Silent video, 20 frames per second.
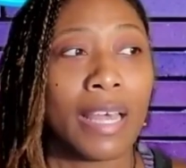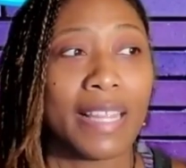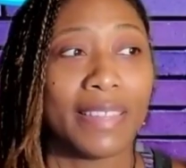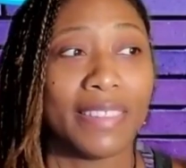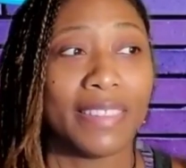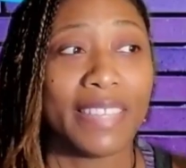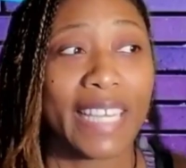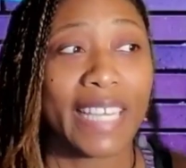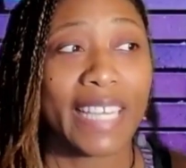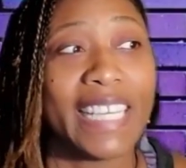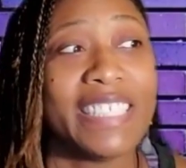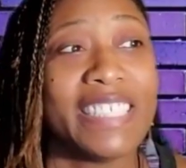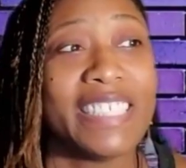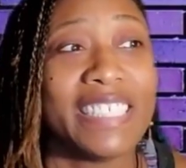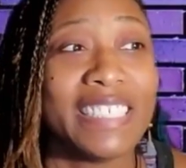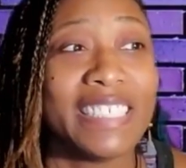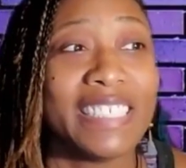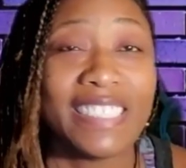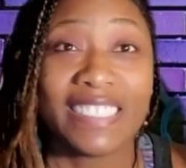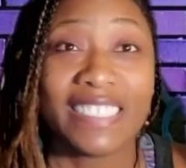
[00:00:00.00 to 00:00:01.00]

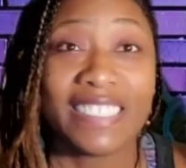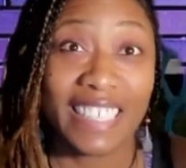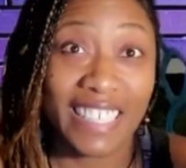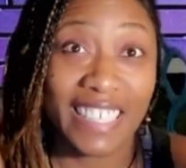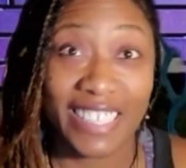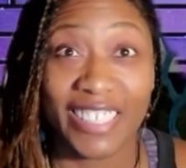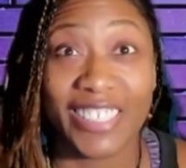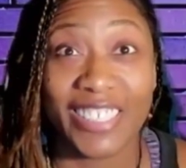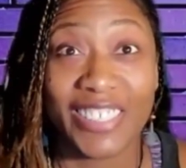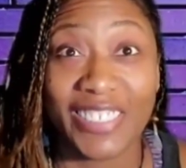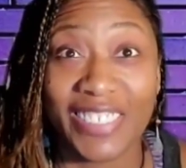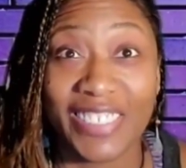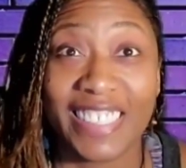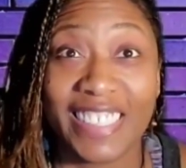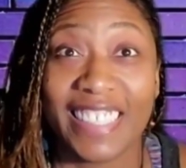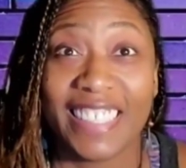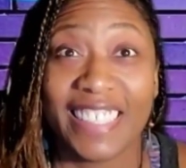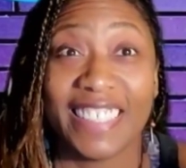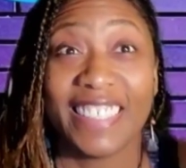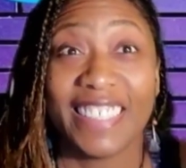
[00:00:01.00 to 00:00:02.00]
Laziness kills.
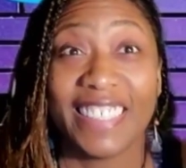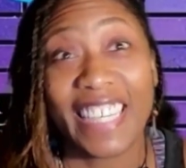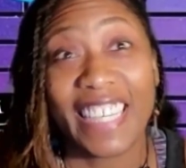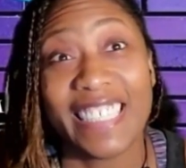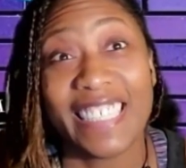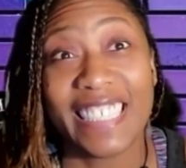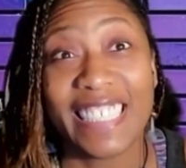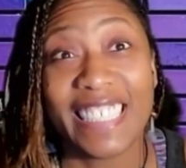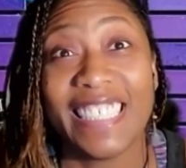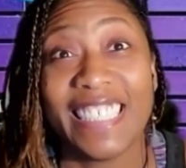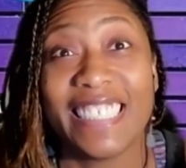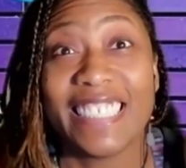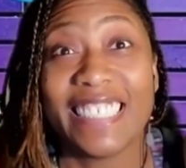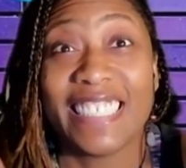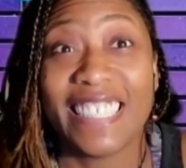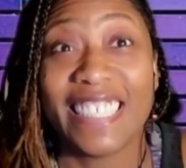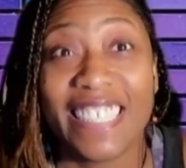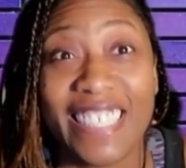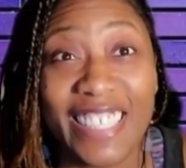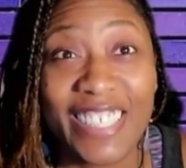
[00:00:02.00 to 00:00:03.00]
Laziness
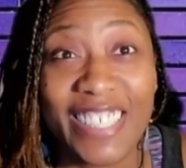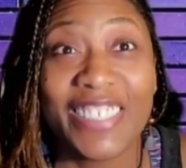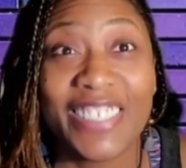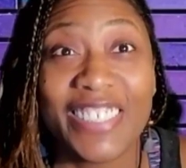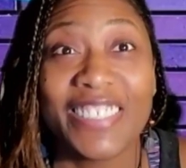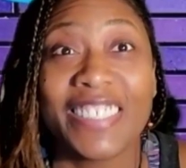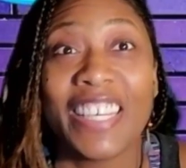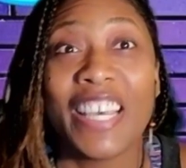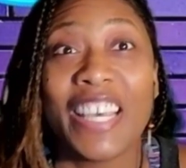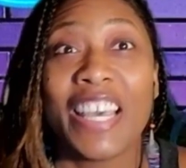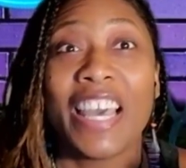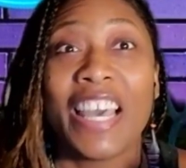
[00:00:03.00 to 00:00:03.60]
kills.